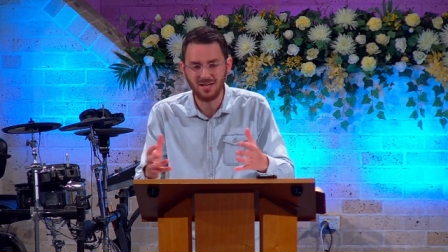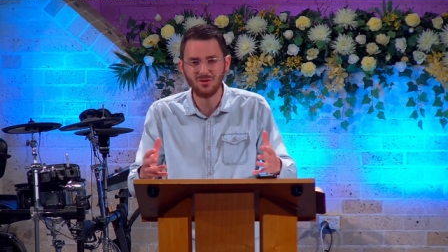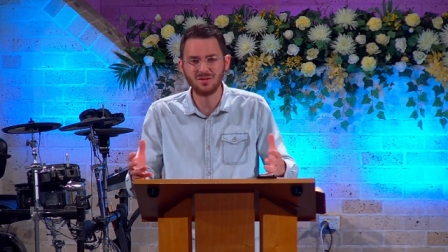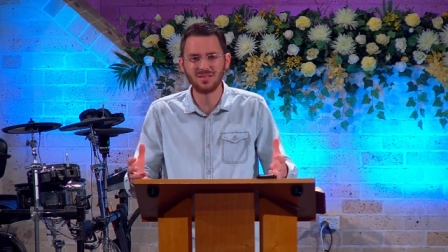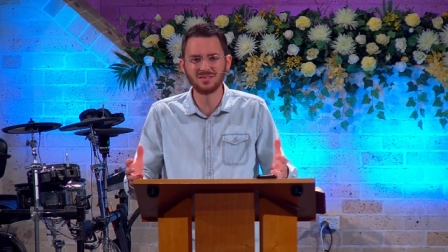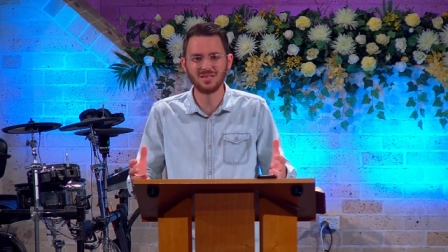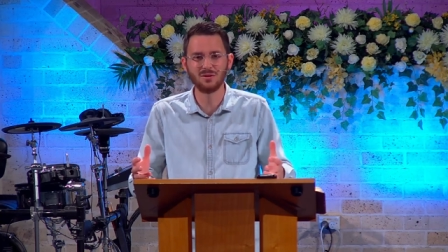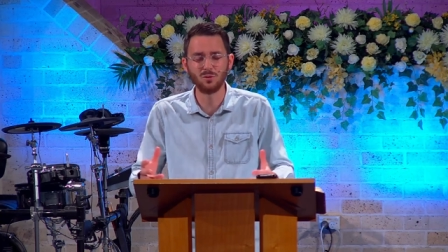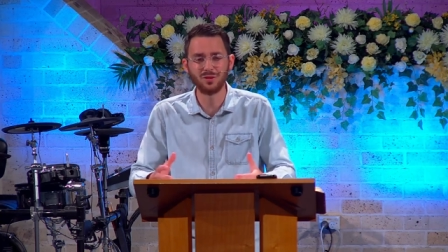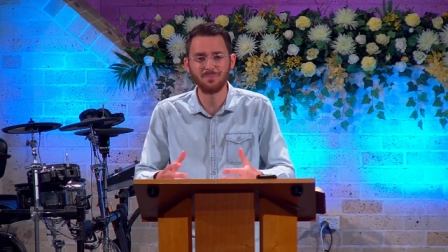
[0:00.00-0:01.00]
How don't they
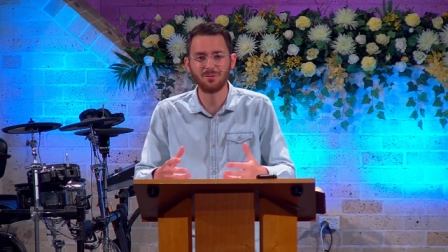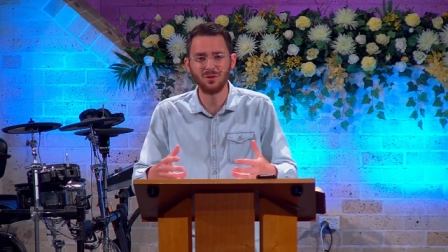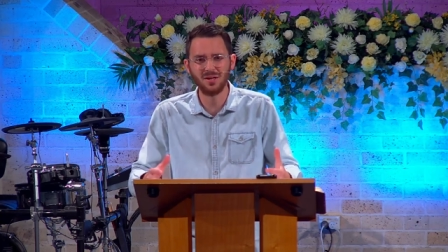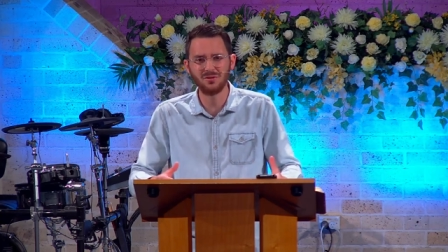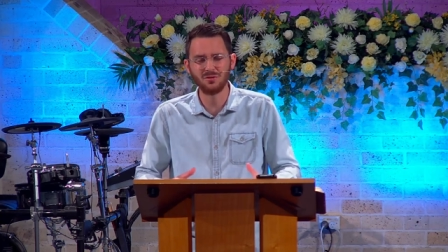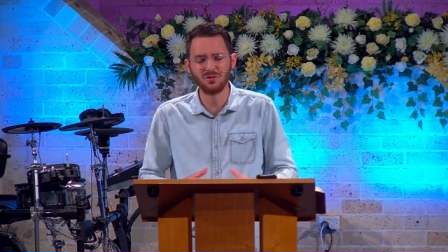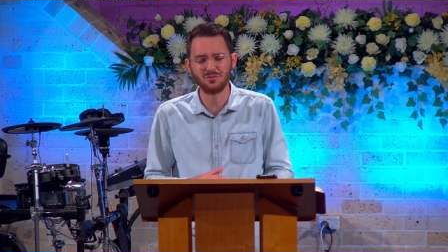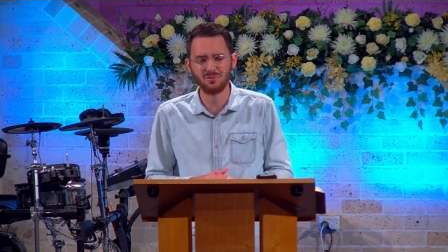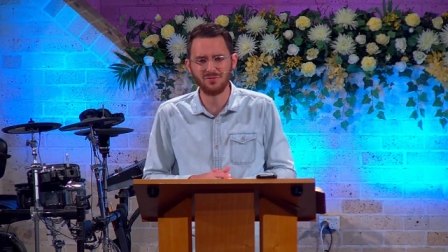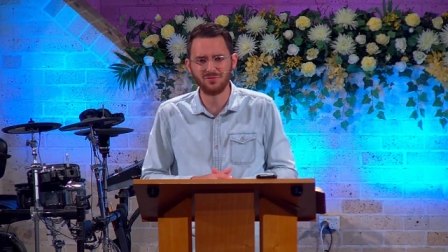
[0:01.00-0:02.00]
see? Well, they're blind on
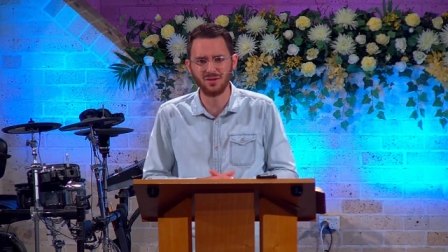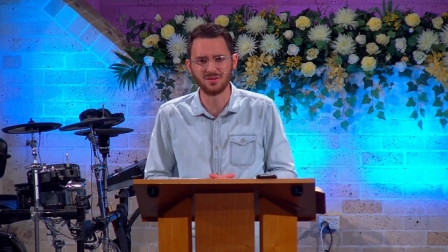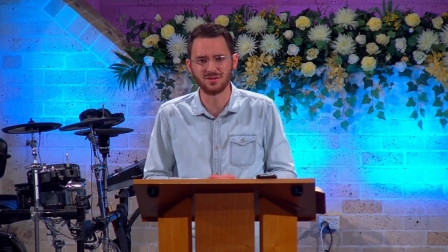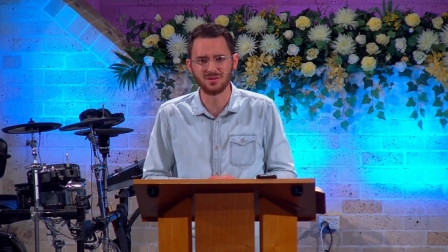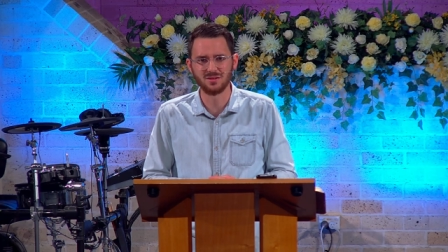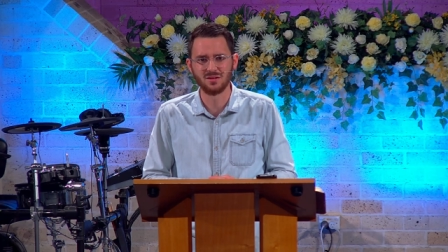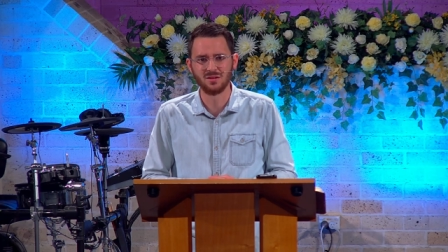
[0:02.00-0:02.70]
three fronts.